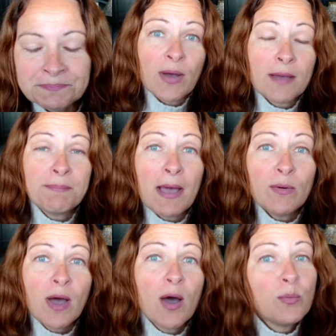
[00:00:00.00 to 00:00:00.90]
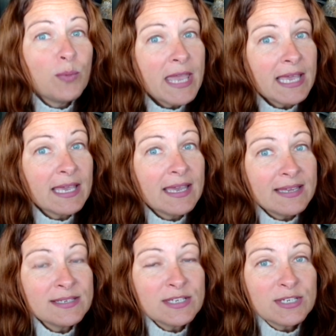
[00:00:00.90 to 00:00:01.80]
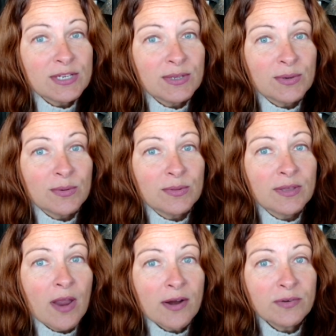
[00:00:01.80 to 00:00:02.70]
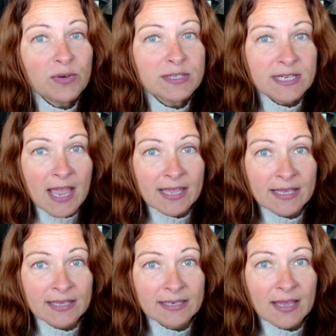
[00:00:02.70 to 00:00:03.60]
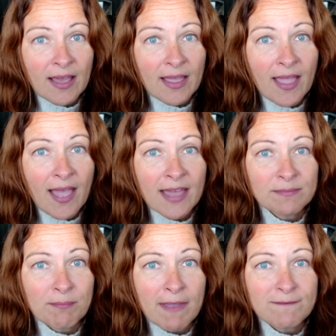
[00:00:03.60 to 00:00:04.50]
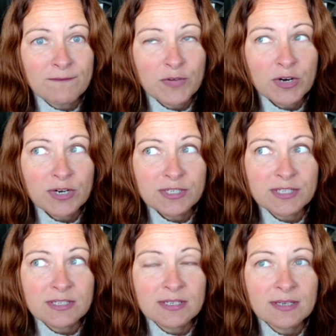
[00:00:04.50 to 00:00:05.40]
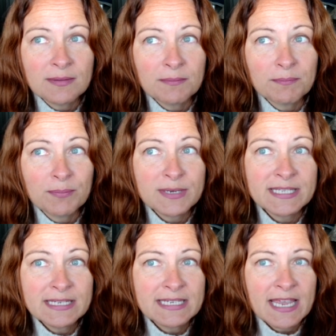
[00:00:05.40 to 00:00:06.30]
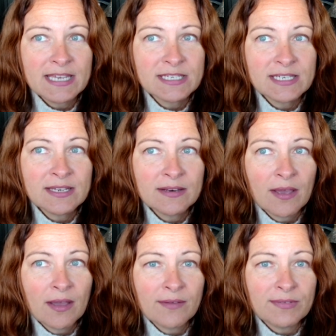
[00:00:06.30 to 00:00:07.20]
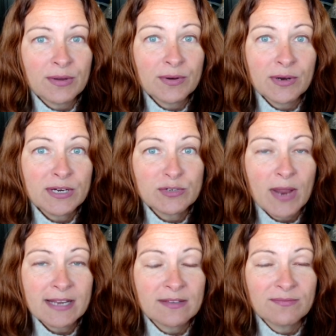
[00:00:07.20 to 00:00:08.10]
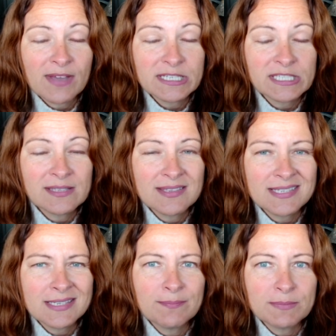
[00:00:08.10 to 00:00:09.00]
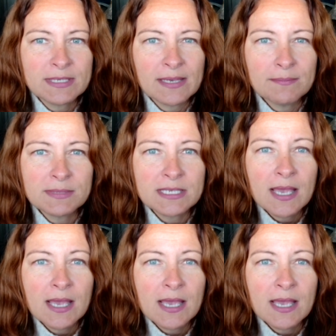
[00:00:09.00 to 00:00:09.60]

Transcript: About a week into the carnivore diet, I had my first presentation of urinary tract infection symptoms,